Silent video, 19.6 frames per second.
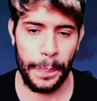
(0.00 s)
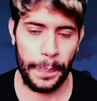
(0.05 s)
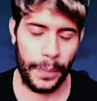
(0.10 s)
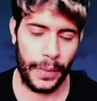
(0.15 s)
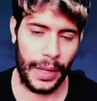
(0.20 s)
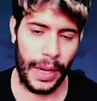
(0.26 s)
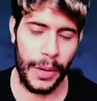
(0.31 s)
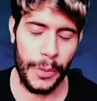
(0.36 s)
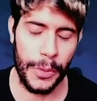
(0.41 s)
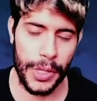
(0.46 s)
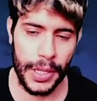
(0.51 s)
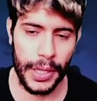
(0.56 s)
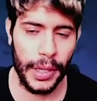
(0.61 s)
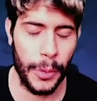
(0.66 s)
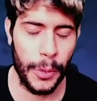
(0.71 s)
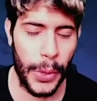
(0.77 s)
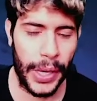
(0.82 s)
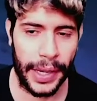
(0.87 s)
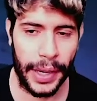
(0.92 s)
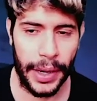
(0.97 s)
I would think
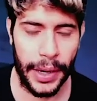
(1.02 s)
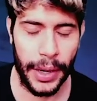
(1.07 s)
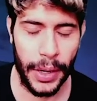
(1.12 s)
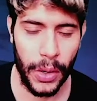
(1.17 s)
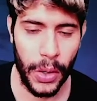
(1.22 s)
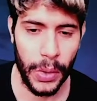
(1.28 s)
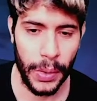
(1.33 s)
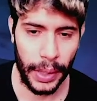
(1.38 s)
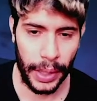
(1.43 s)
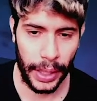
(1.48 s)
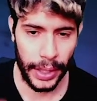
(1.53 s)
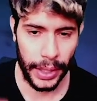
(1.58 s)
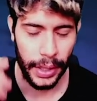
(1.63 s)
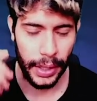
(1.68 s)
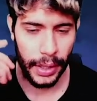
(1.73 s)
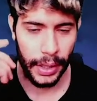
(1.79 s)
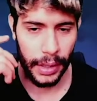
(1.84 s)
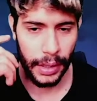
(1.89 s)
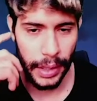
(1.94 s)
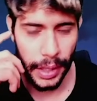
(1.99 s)
we KO,
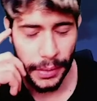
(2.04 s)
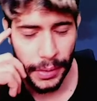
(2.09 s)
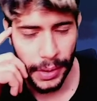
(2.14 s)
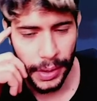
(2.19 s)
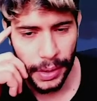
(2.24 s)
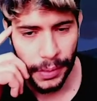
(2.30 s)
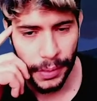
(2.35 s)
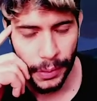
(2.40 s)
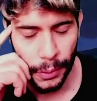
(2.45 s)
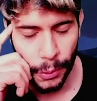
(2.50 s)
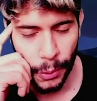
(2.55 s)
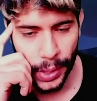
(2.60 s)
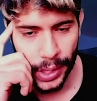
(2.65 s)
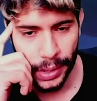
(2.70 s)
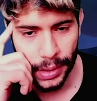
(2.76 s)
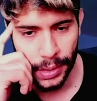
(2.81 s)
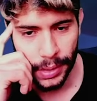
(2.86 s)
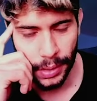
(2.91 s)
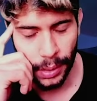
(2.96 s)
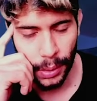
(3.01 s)
and even if we
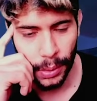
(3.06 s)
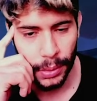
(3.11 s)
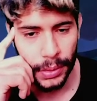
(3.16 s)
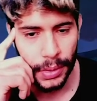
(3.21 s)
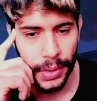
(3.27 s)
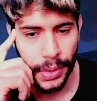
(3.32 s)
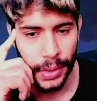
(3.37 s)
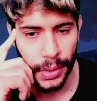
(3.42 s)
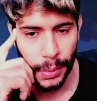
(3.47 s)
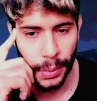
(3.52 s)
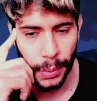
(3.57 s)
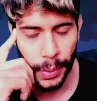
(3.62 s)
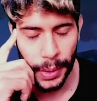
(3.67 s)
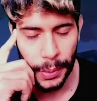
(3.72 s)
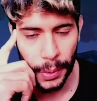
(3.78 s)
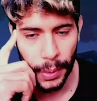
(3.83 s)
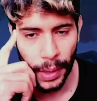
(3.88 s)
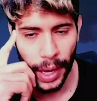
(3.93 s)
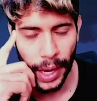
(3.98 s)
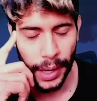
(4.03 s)
don't, we
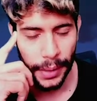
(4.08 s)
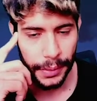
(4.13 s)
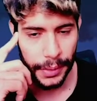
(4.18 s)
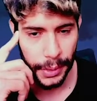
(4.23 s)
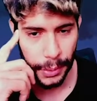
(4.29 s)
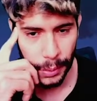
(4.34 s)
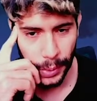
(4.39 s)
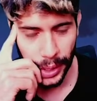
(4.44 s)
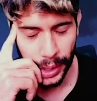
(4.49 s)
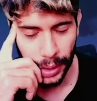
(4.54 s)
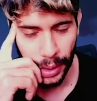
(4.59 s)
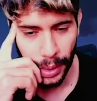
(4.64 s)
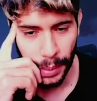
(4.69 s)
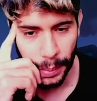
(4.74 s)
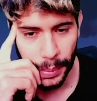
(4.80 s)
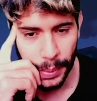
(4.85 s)
will have the rain up.